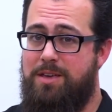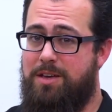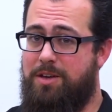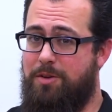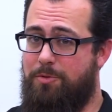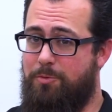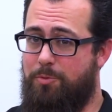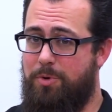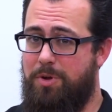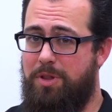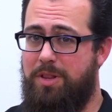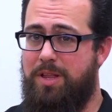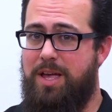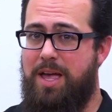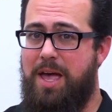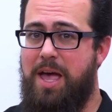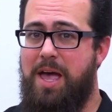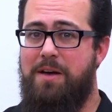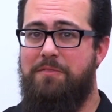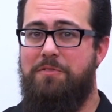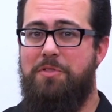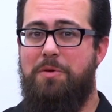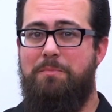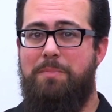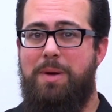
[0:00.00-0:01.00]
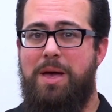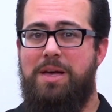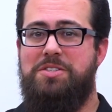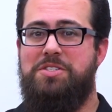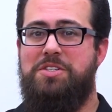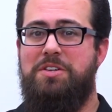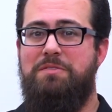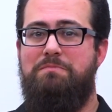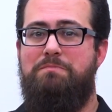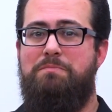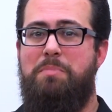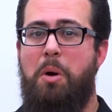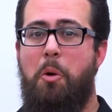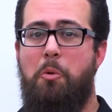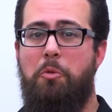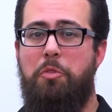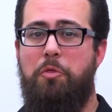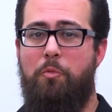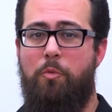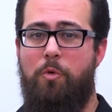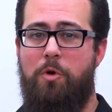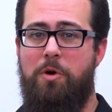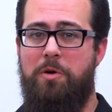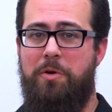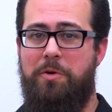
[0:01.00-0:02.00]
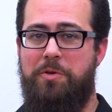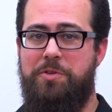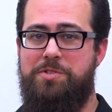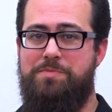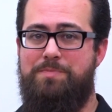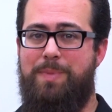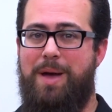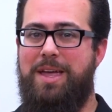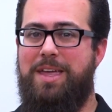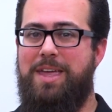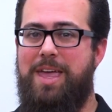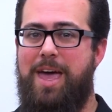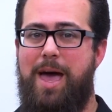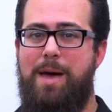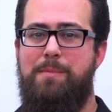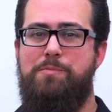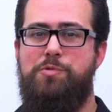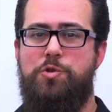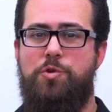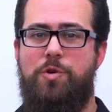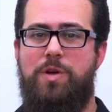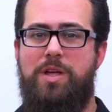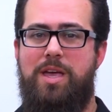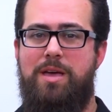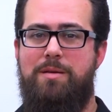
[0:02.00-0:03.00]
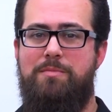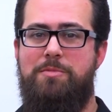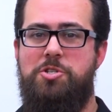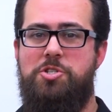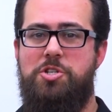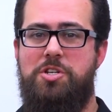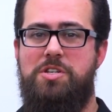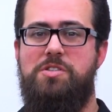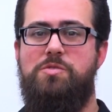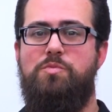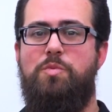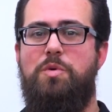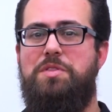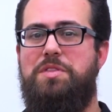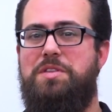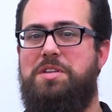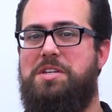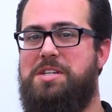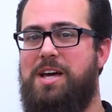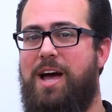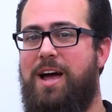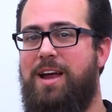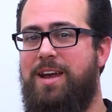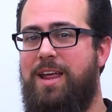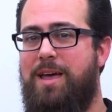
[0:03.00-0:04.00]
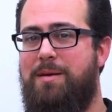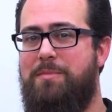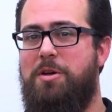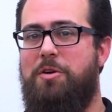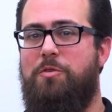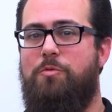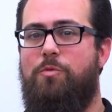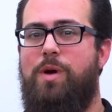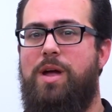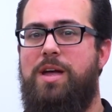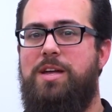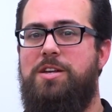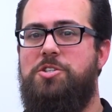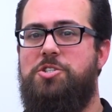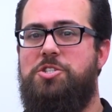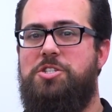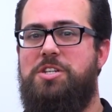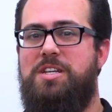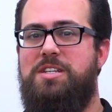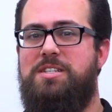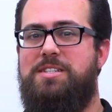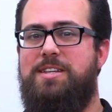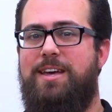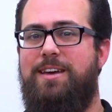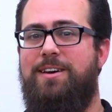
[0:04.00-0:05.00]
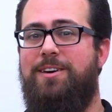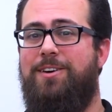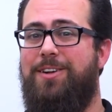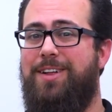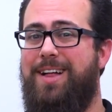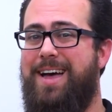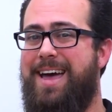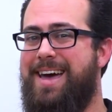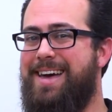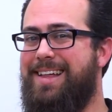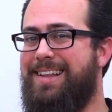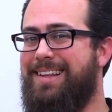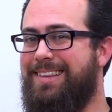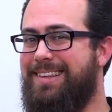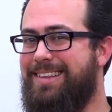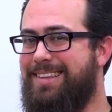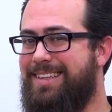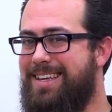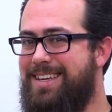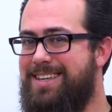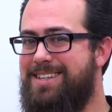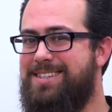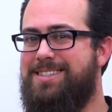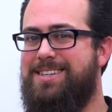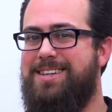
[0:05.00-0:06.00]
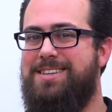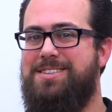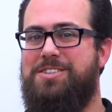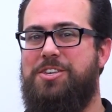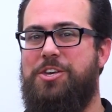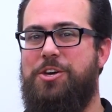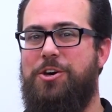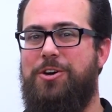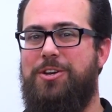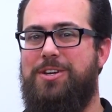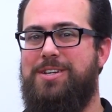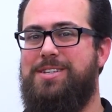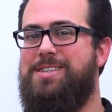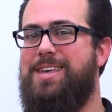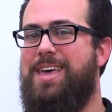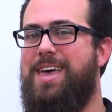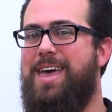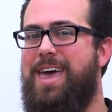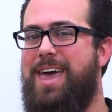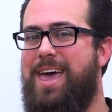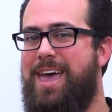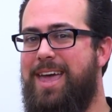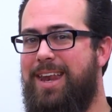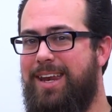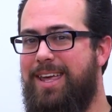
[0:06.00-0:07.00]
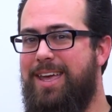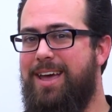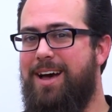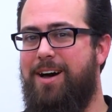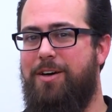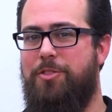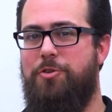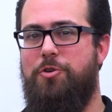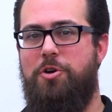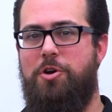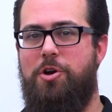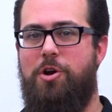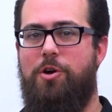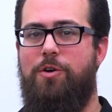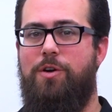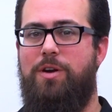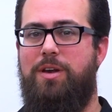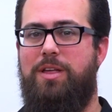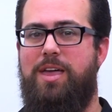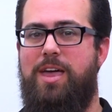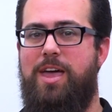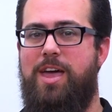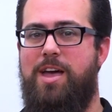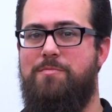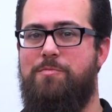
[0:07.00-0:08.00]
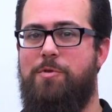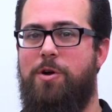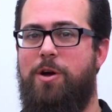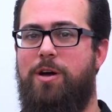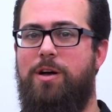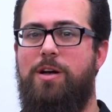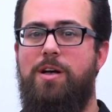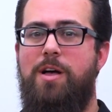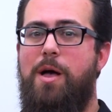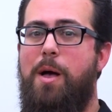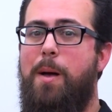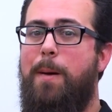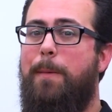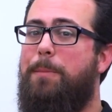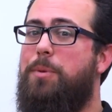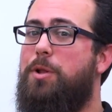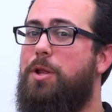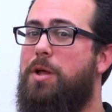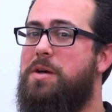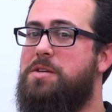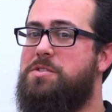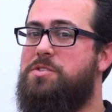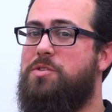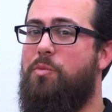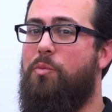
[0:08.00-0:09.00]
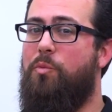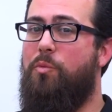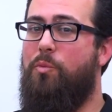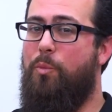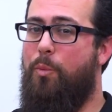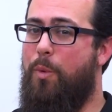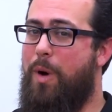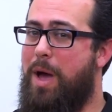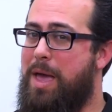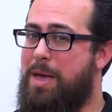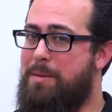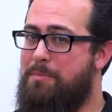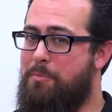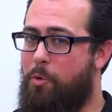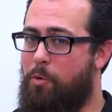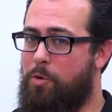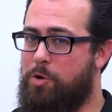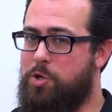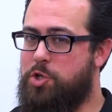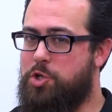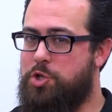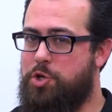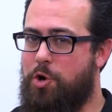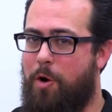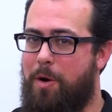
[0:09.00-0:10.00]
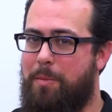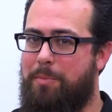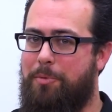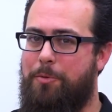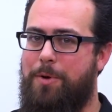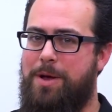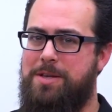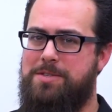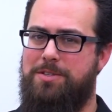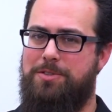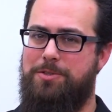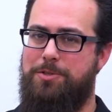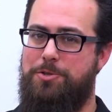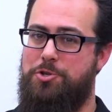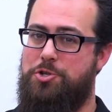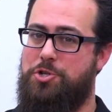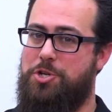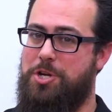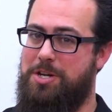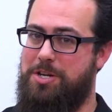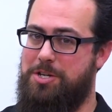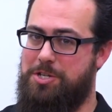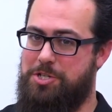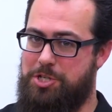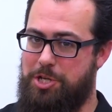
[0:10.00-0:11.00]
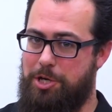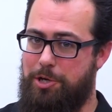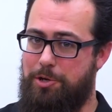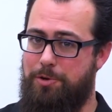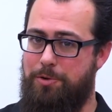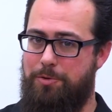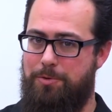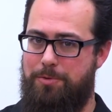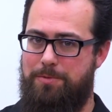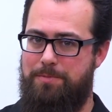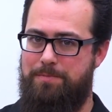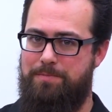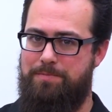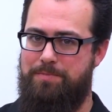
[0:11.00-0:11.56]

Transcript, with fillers: You can really have the best of both worlds by capturing images with dynamic range detail at least as good as any other current camera, plus way more sharp resolution too.